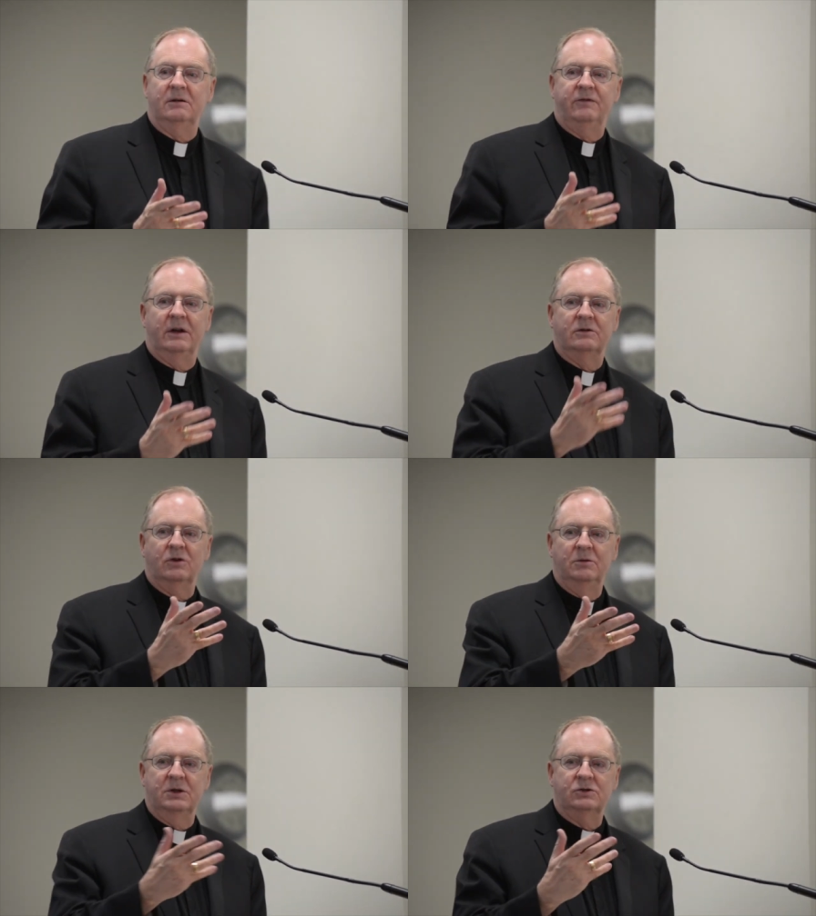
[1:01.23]
Father
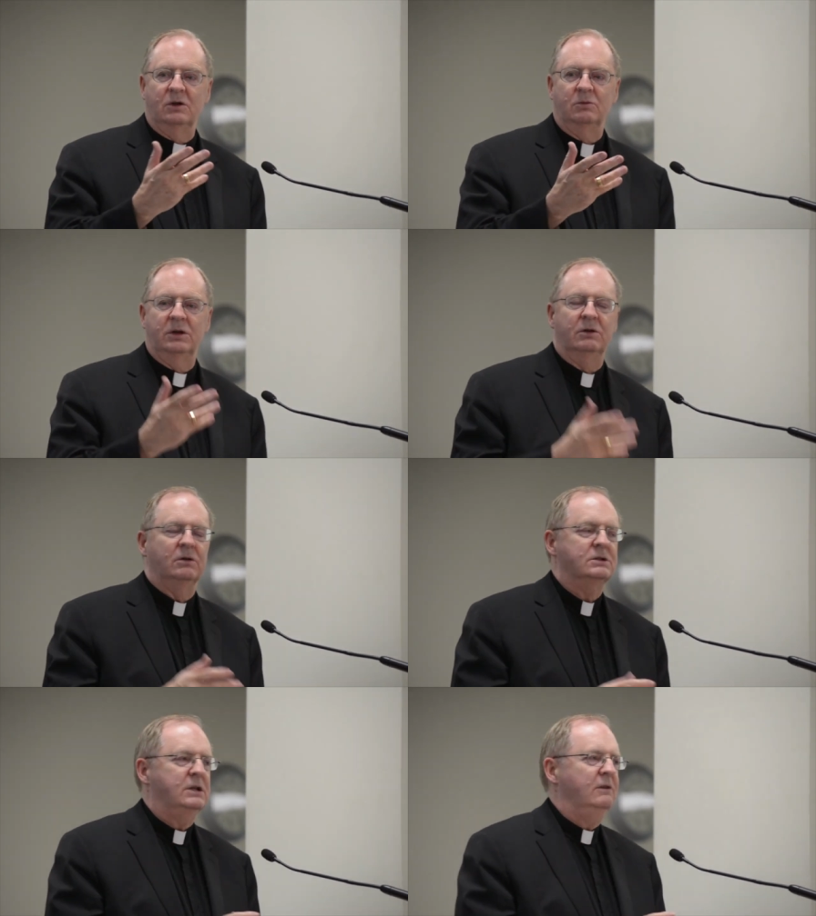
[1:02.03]
Toby is doing with you
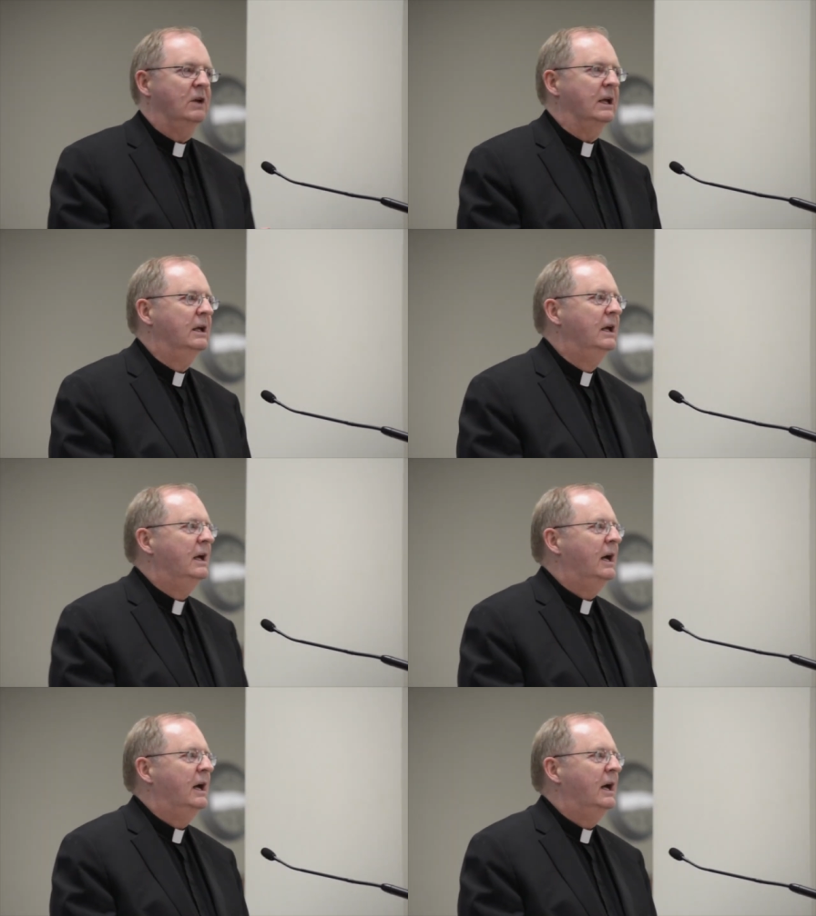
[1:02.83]
this evening,